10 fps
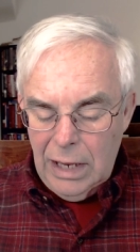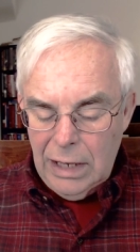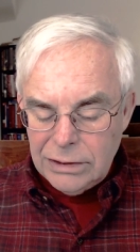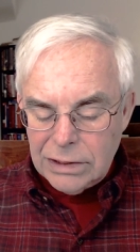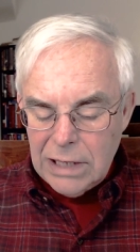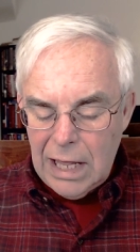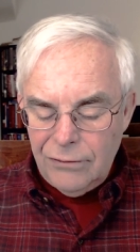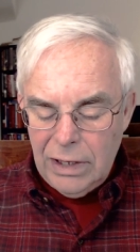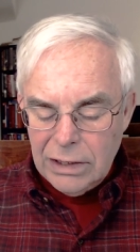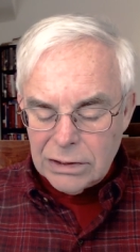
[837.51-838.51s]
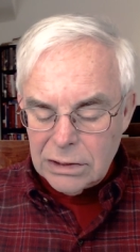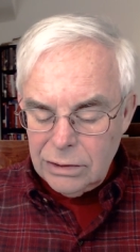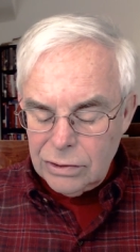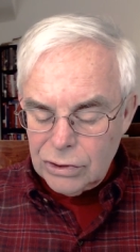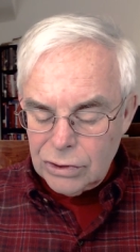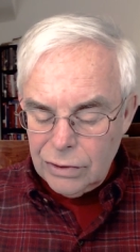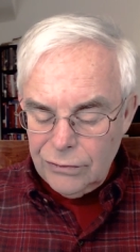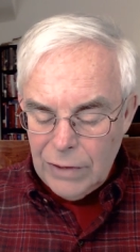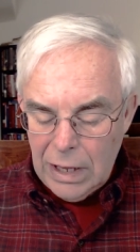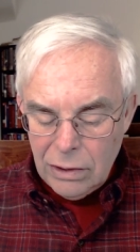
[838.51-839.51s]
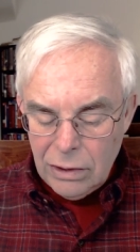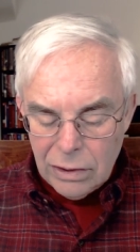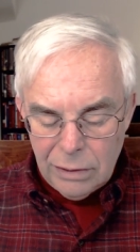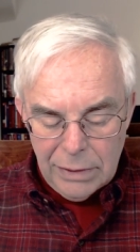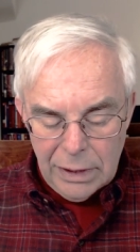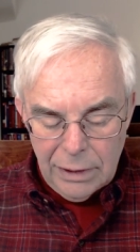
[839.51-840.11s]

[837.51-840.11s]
It's that vast literature of alchemy,